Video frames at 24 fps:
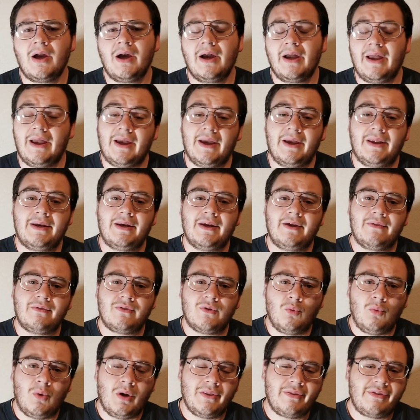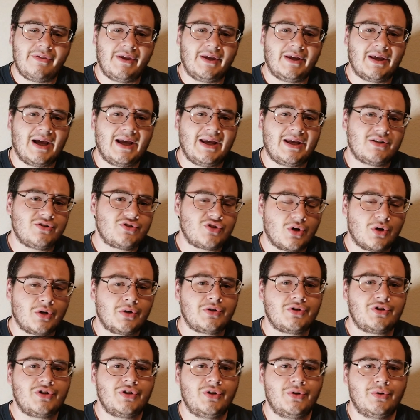And the one thing I can
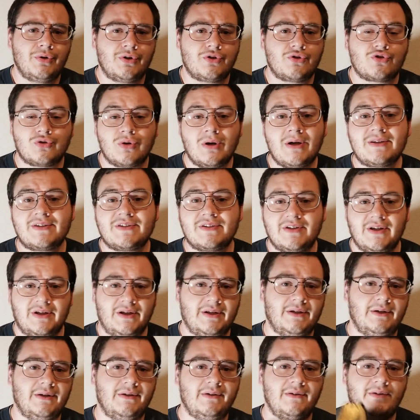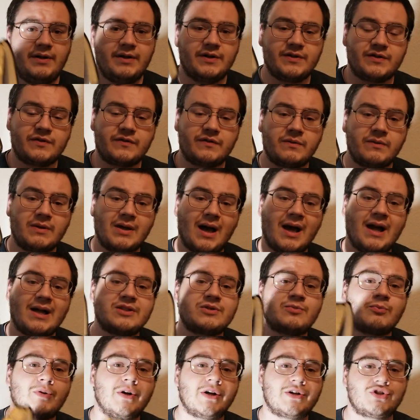turn to and trust in is God's
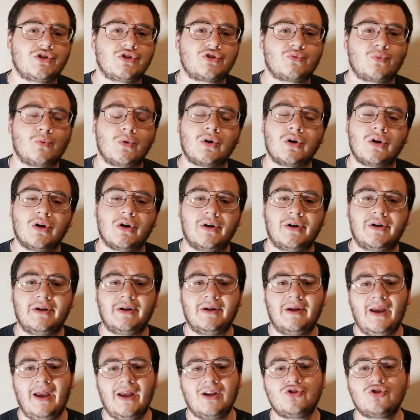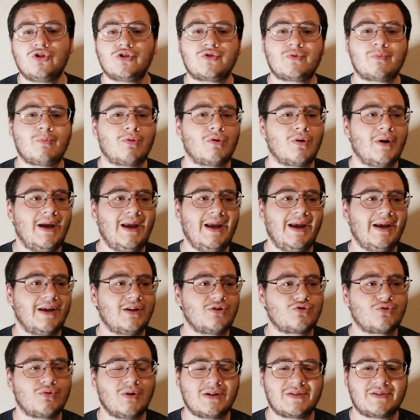precious word, and just praying and
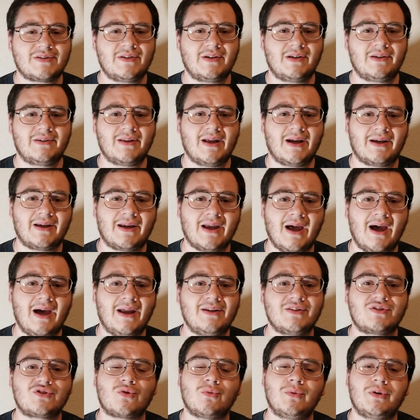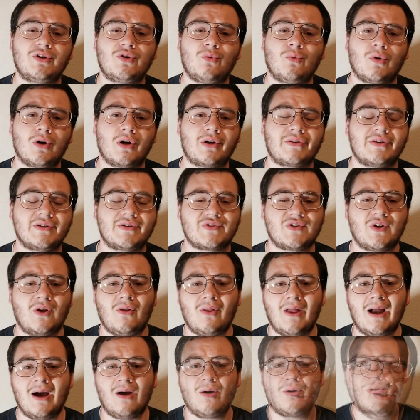trusting that God is going to work this
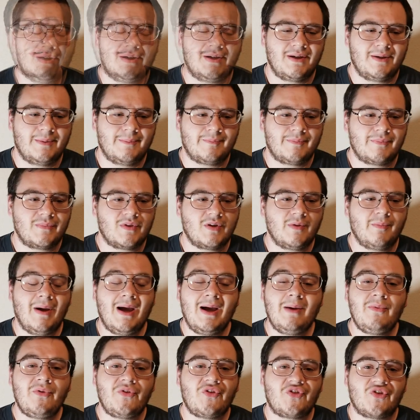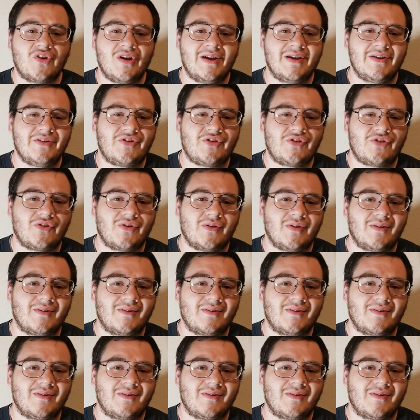all out. The Bible says,